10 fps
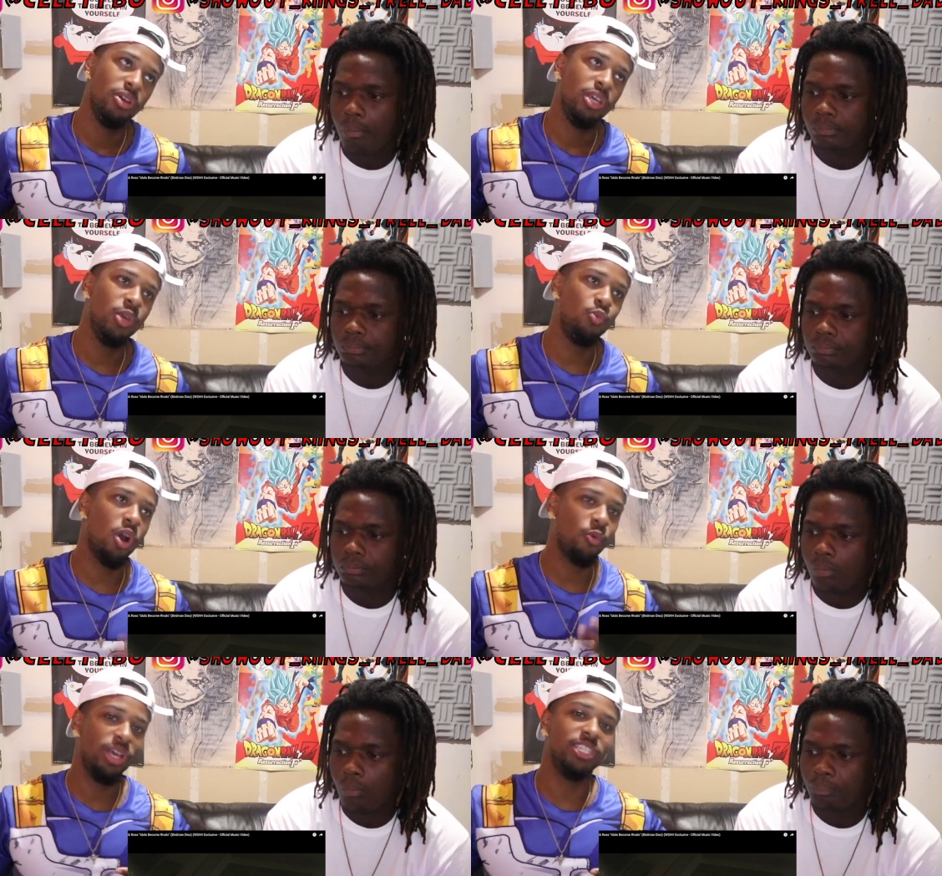Speaker 1: he
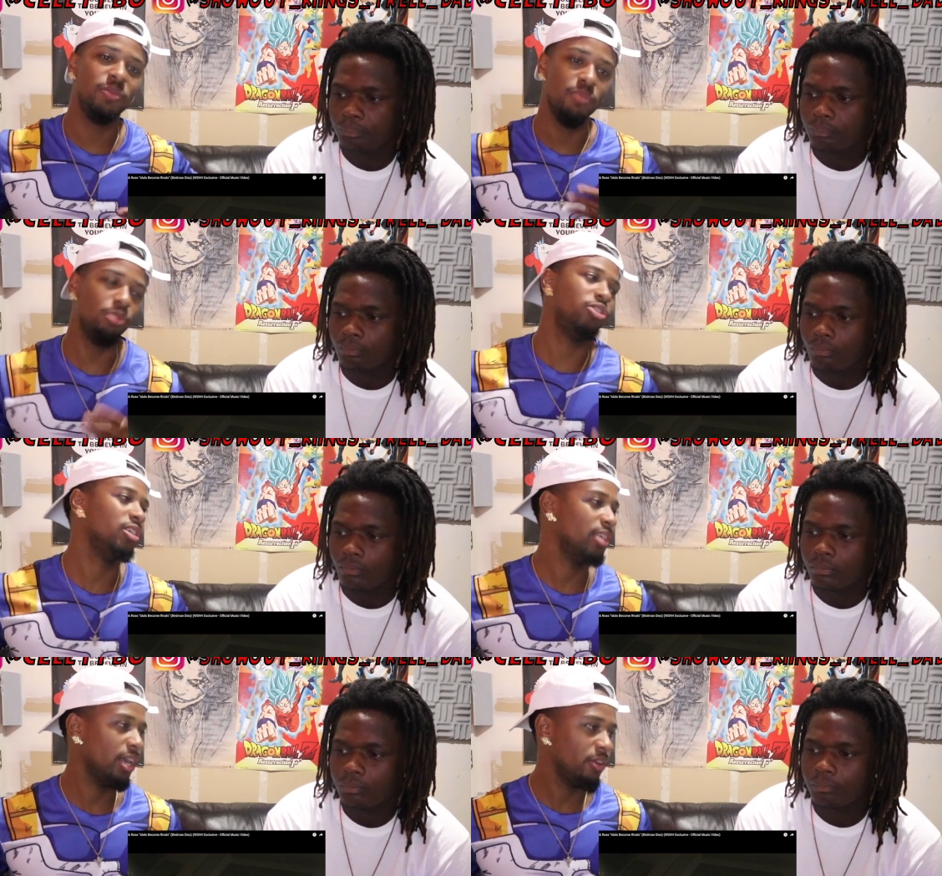worked with his
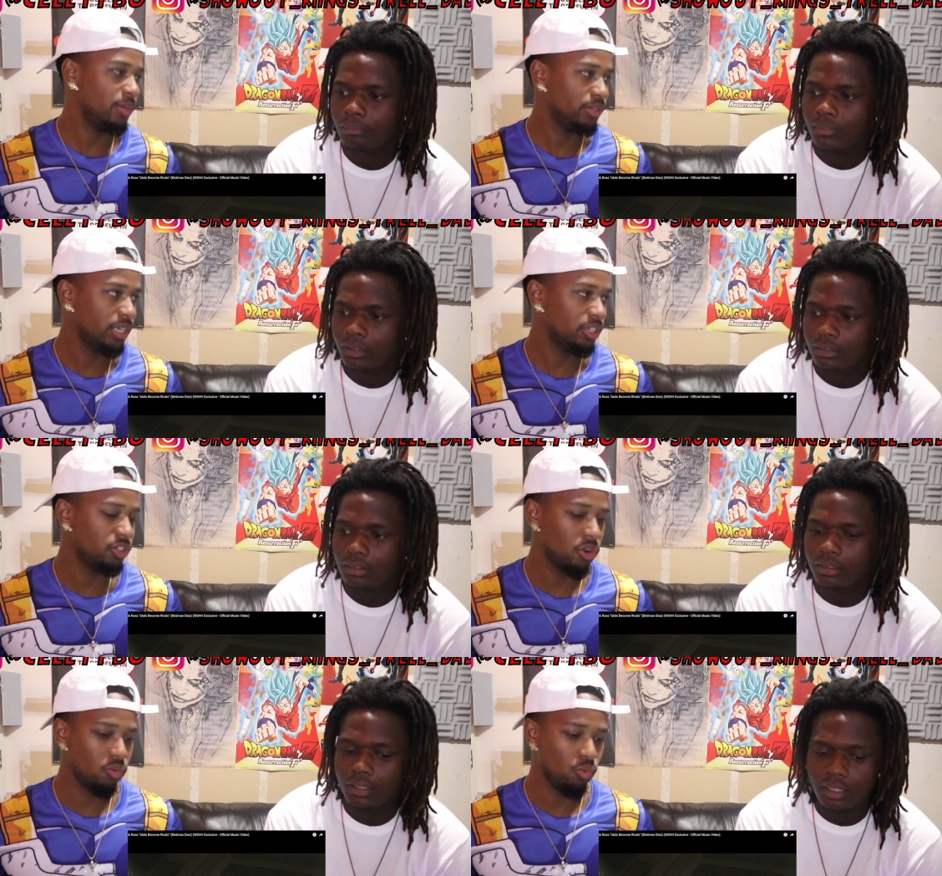emotions, like you know what I'm saying.
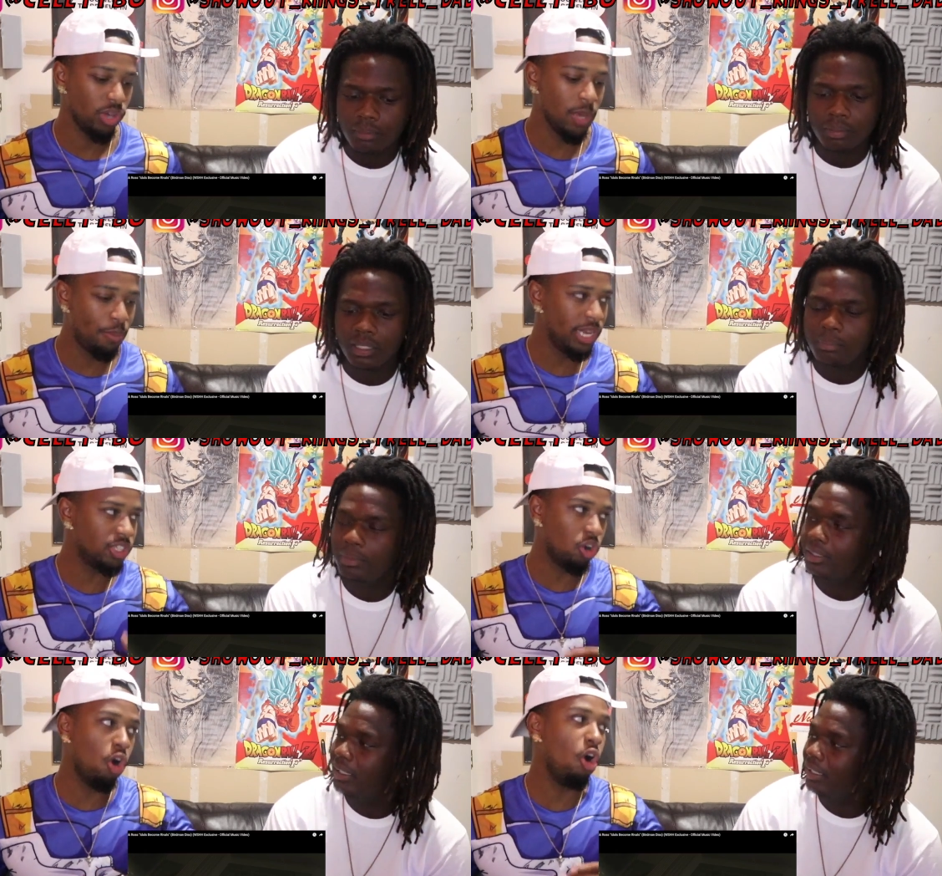So yeah, he, bro, put he his
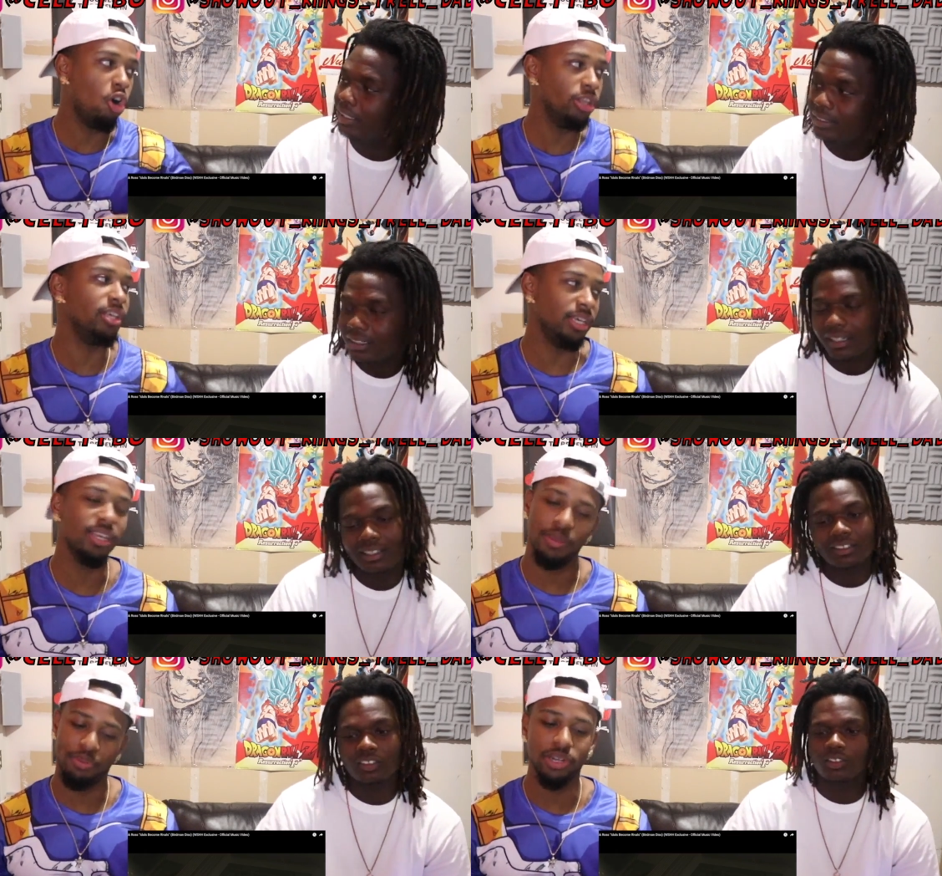all in. Yeah,
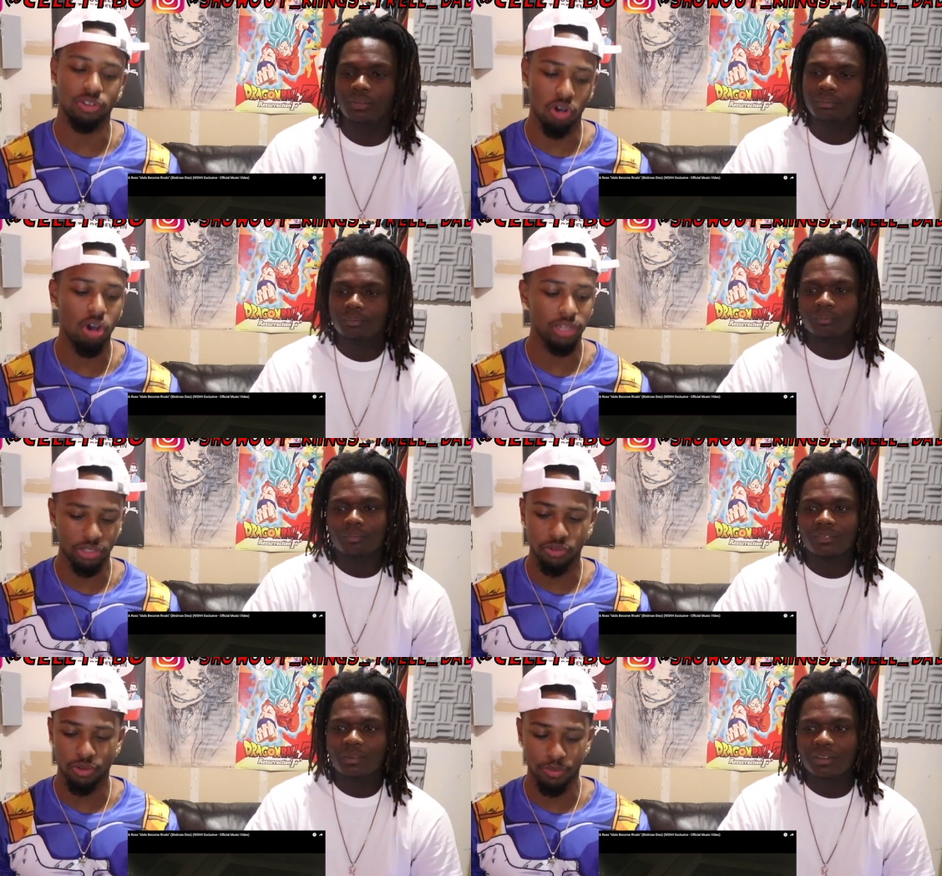he put it. his
Speaker 2: all
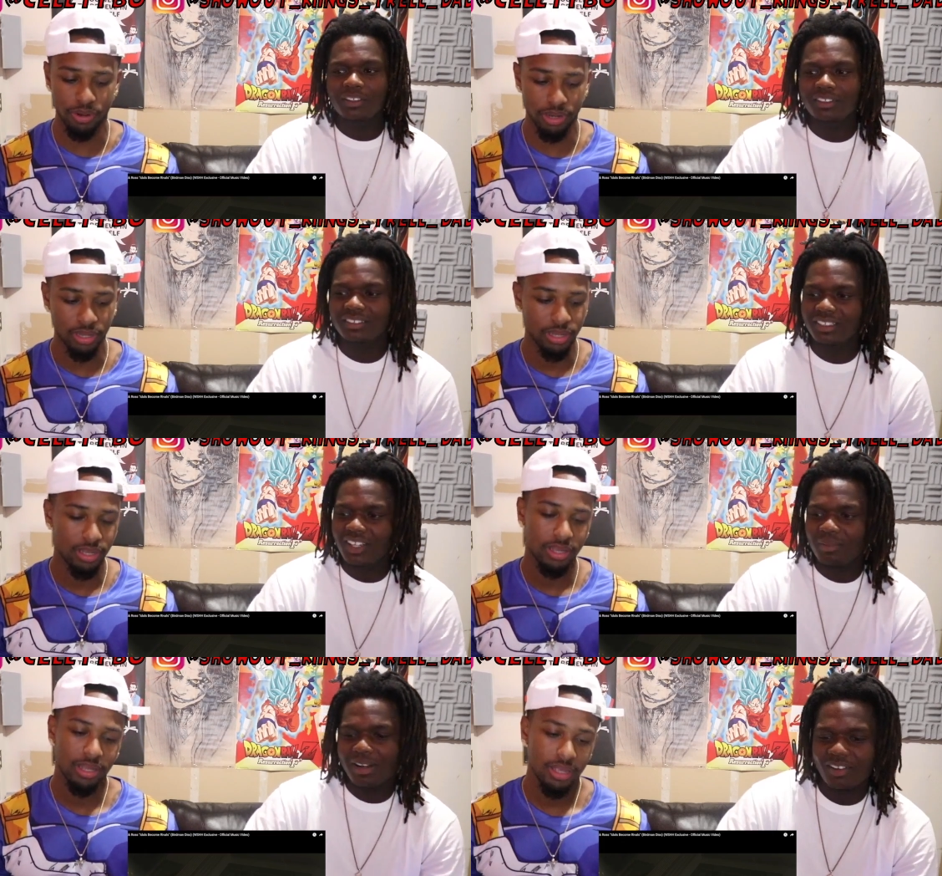into it. But you could
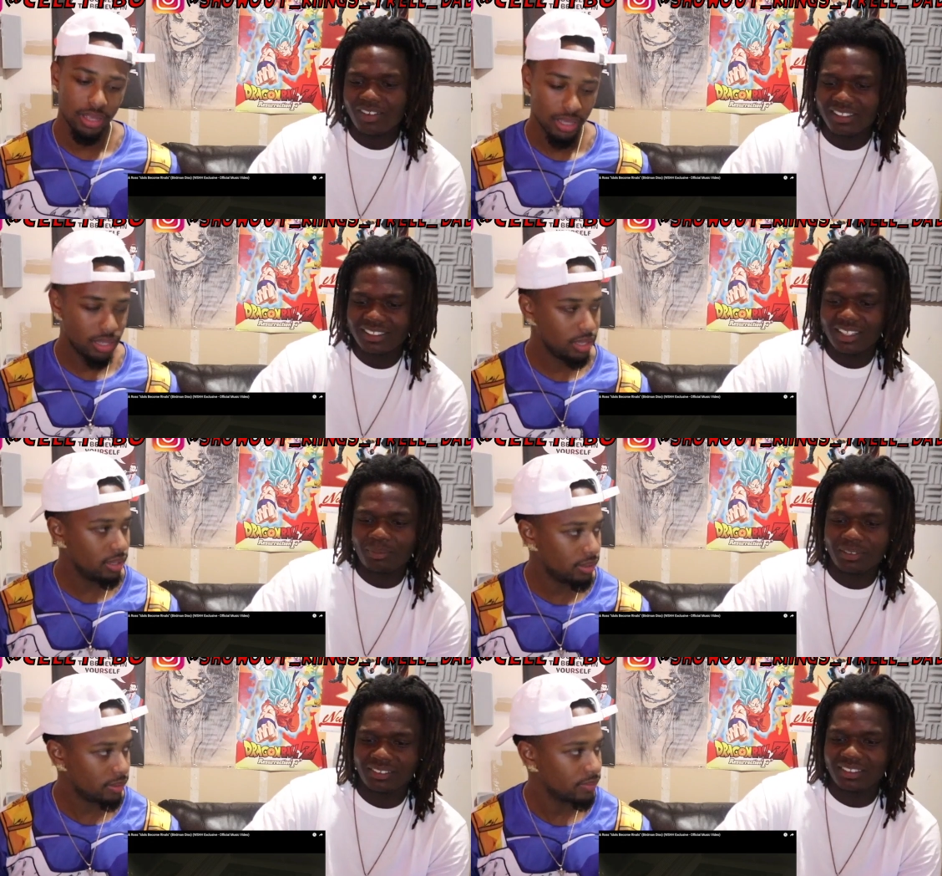tell by the way the nigga
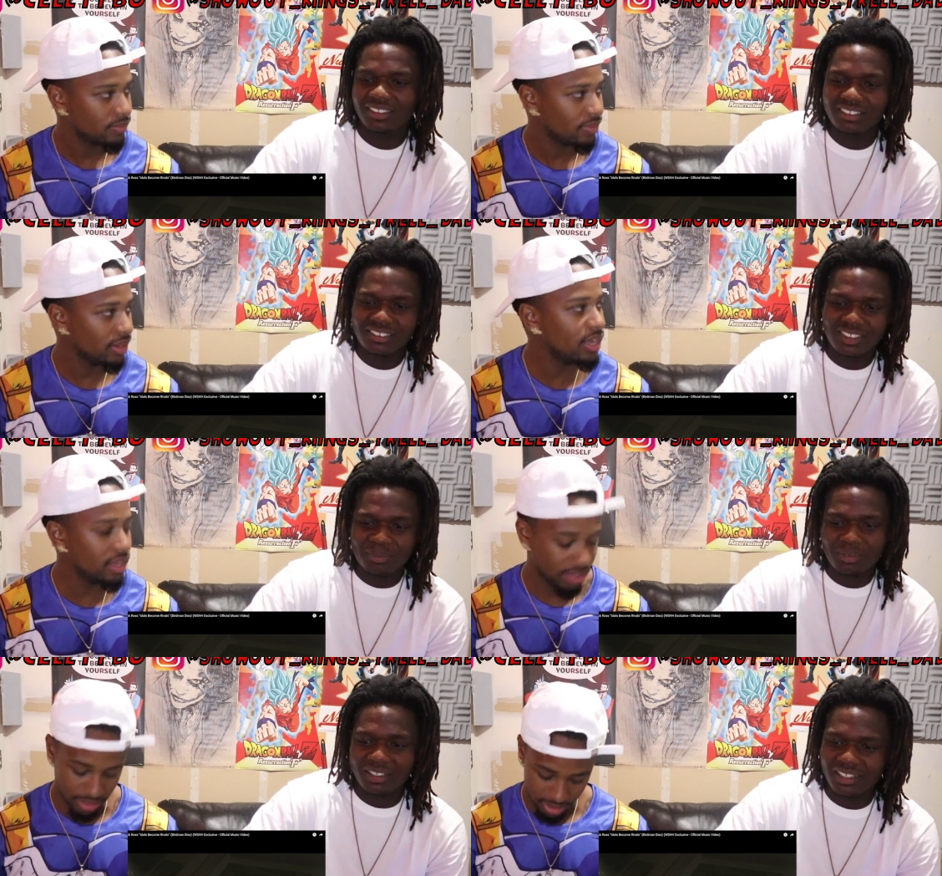presented himself, yeah.
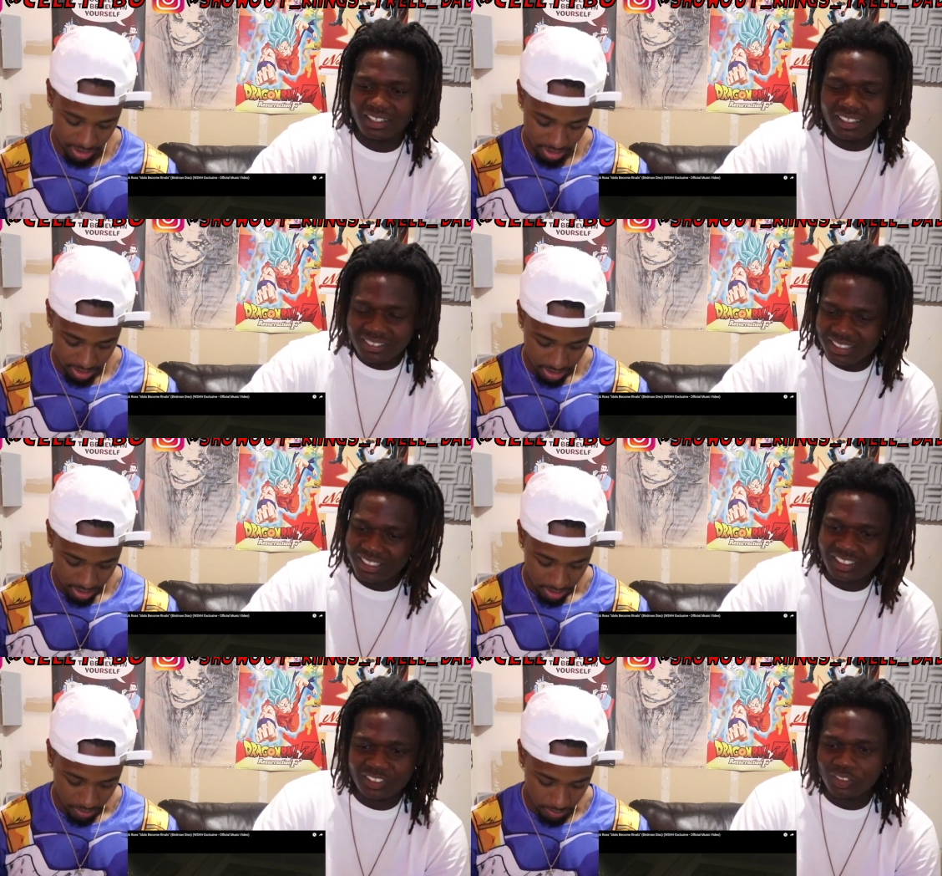bro. Everything
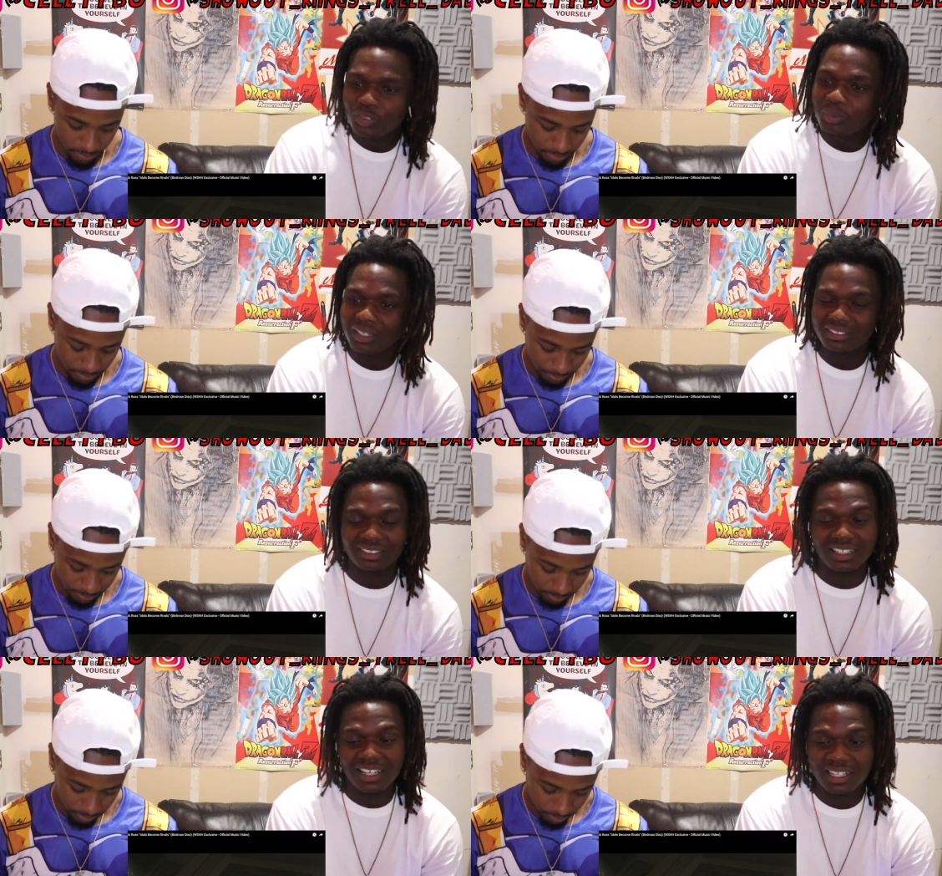he do, bro, it's
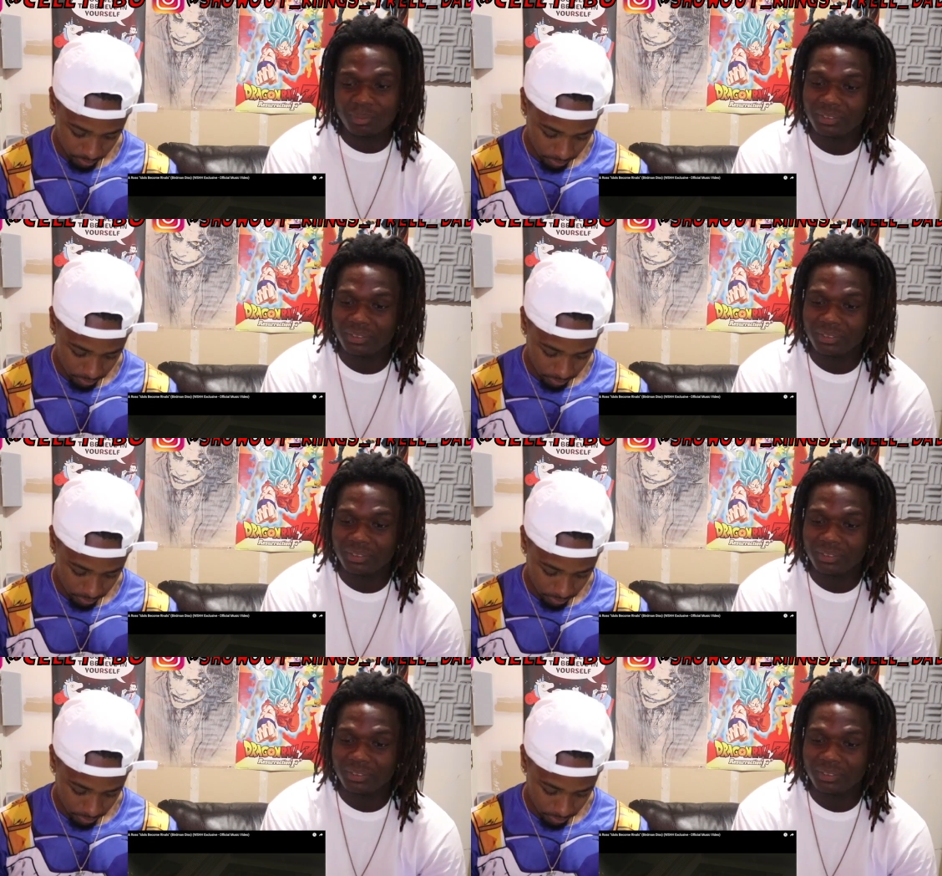hundred